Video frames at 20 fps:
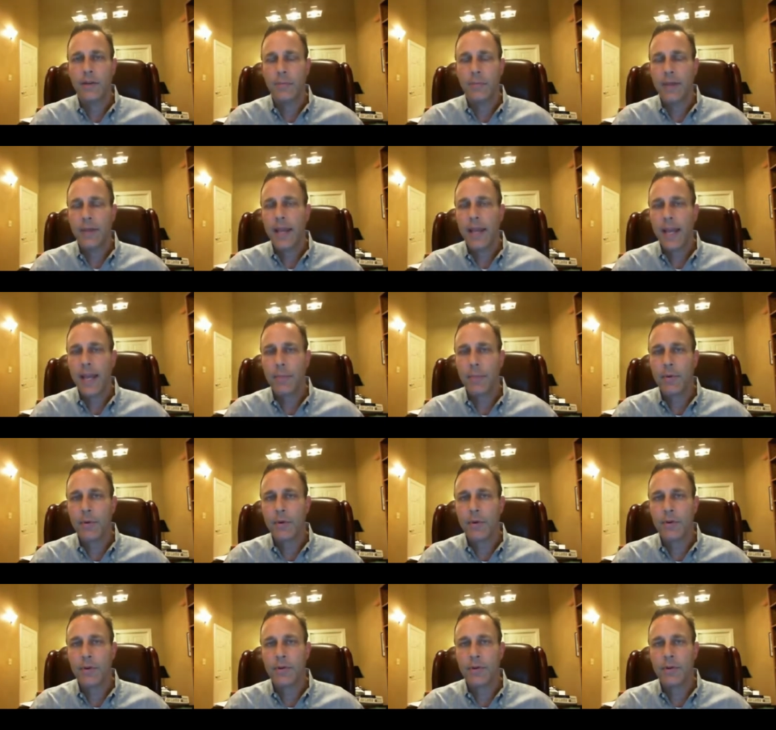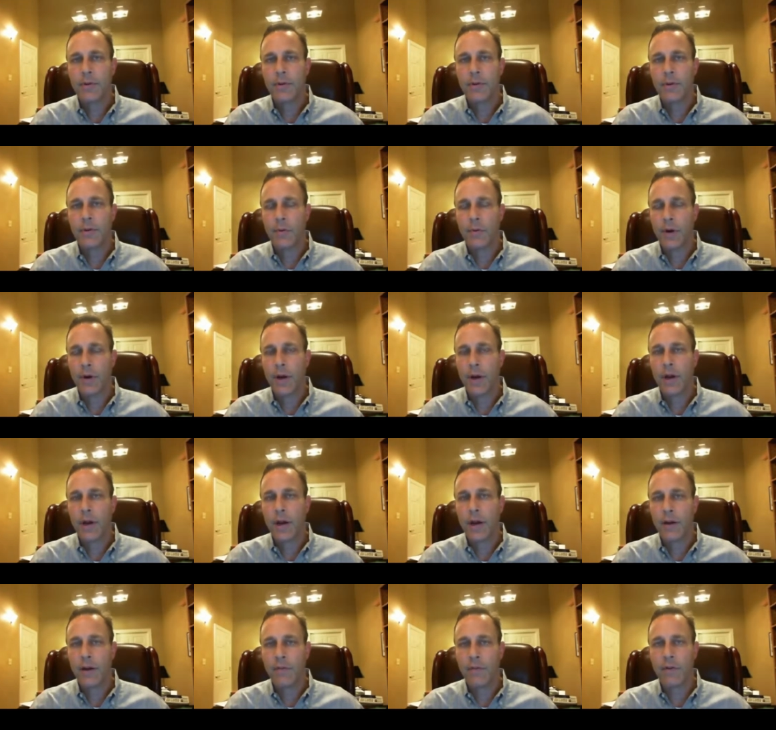To be able to
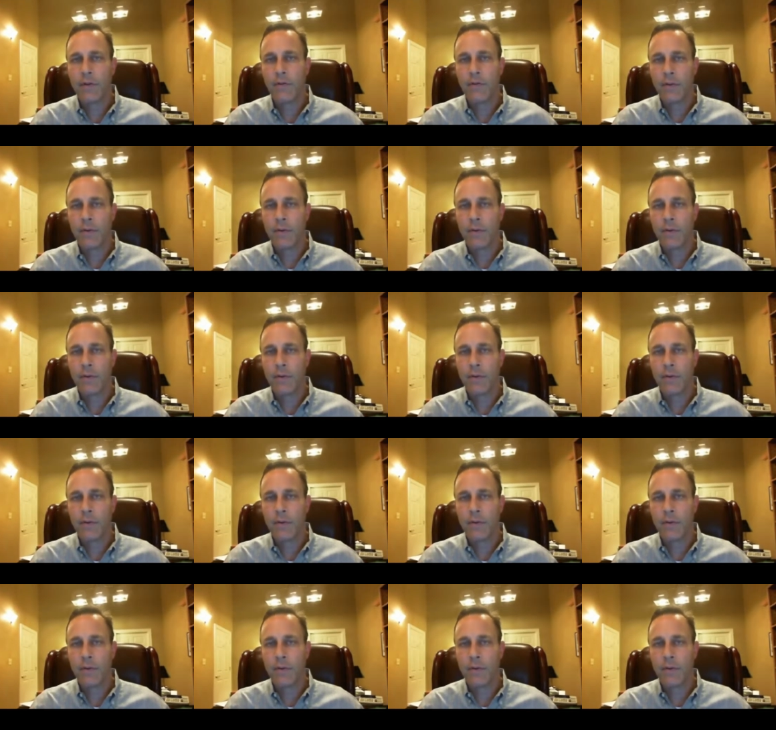recover